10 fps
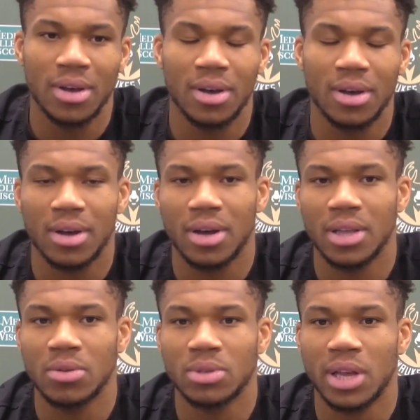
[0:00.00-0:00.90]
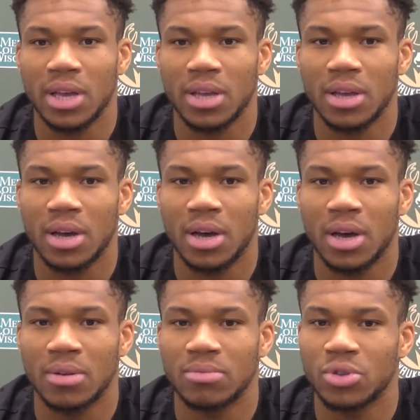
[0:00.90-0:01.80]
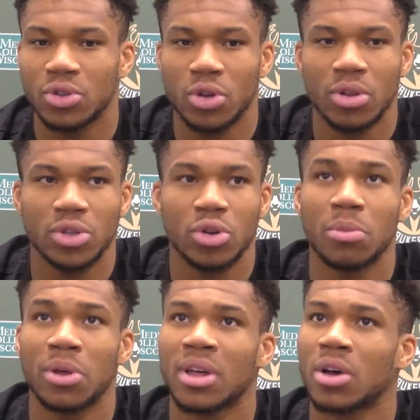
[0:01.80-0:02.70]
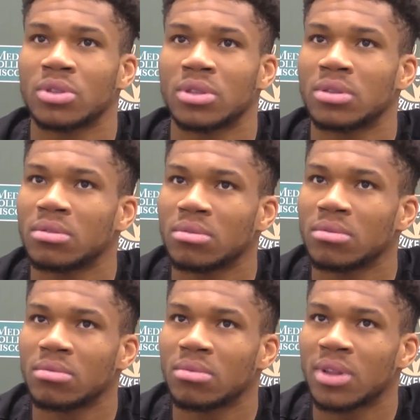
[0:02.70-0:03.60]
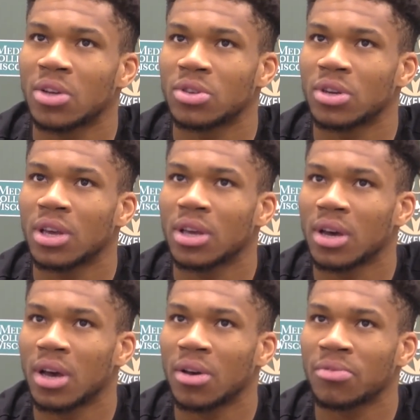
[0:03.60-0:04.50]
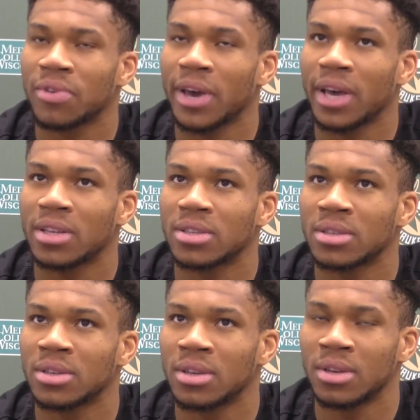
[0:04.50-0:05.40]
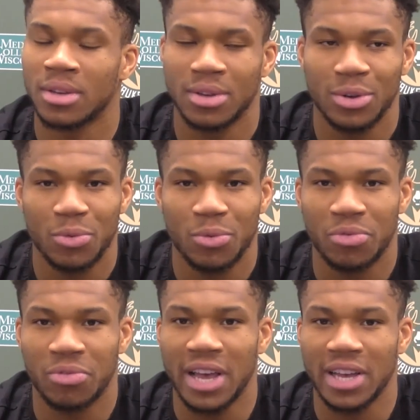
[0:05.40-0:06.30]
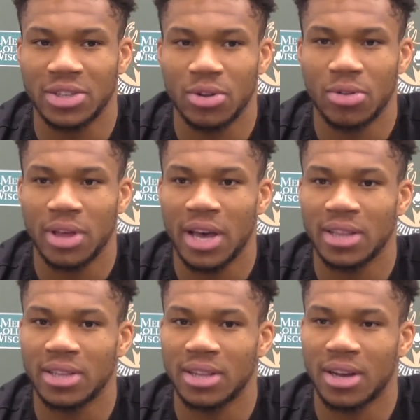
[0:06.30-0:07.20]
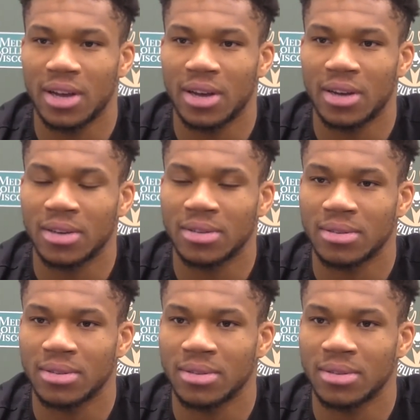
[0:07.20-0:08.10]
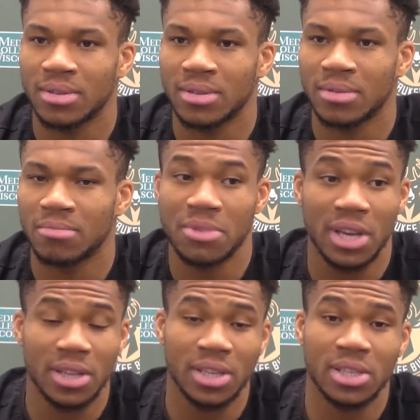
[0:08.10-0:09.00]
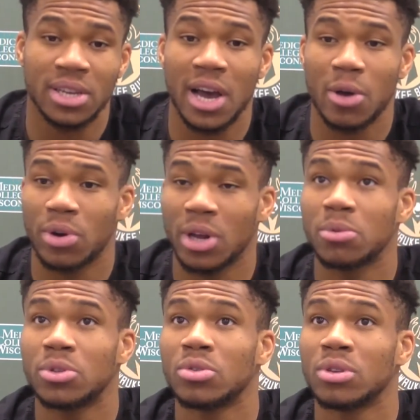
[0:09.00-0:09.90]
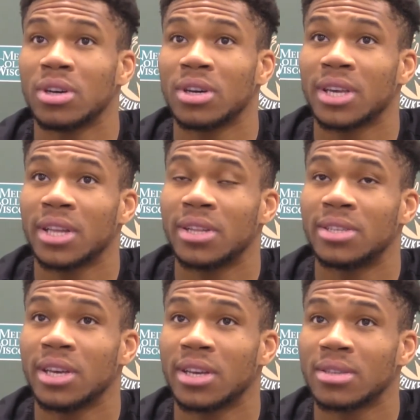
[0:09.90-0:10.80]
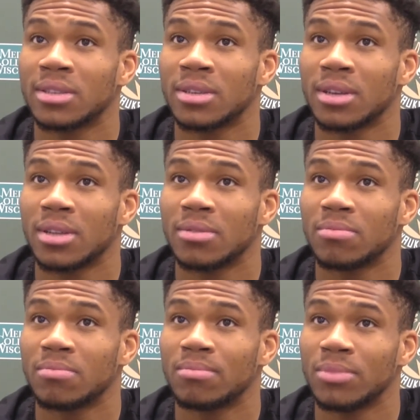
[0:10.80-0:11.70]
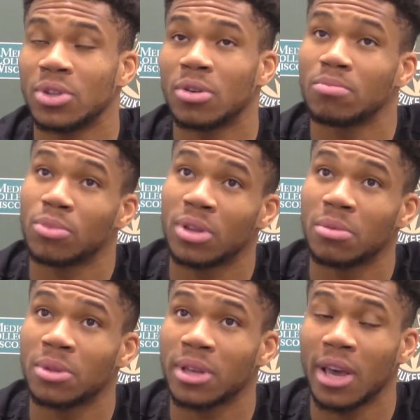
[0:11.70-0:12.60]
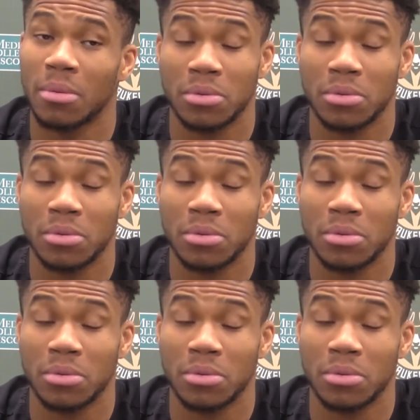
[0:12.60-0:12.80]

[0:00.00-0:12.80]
Uh, and he was like, uh, just know there's going to be a thousand, thousand Greek uh, fans with flags and all that. And uh, me and this guy were able to uh, get the tickets and, you know, put them in the game.